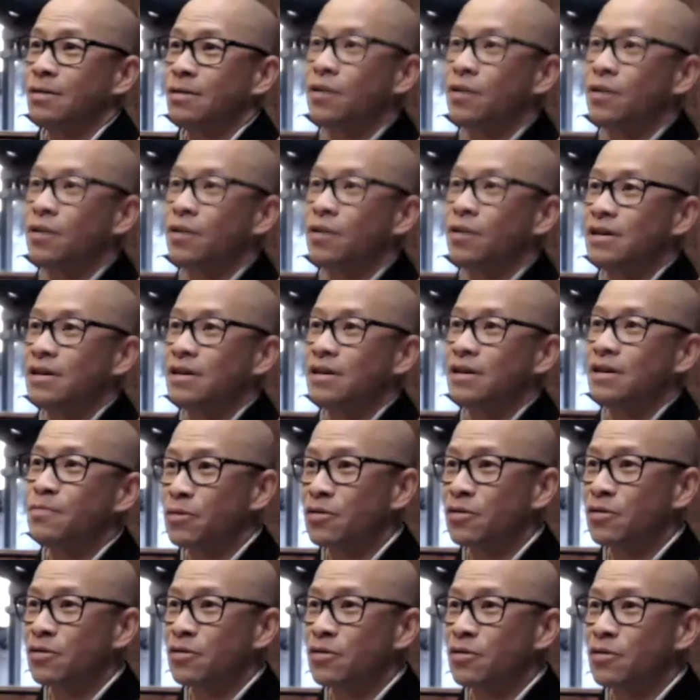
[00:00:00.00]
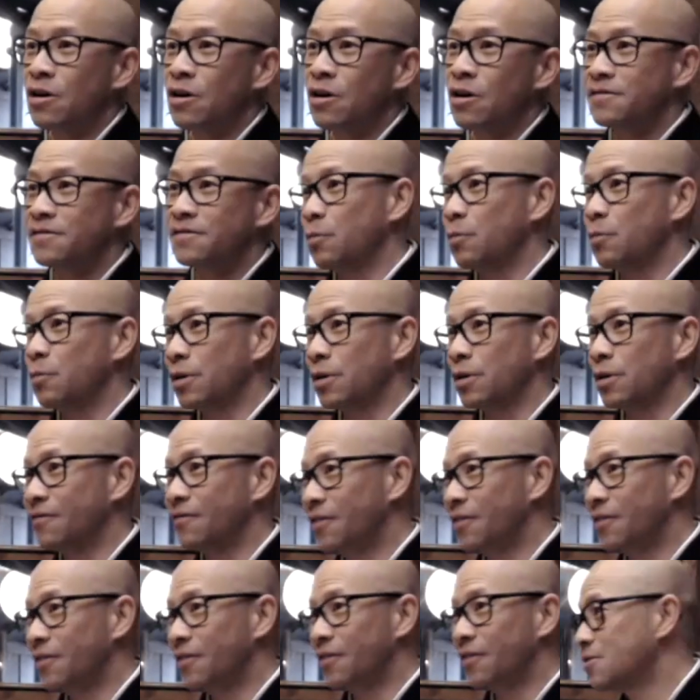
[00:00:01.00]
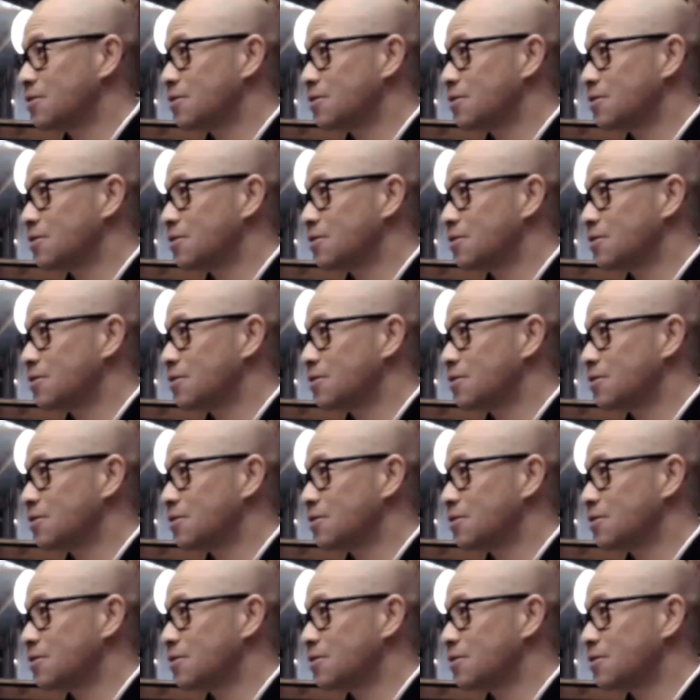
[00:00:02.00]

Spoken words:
he sent one of his members,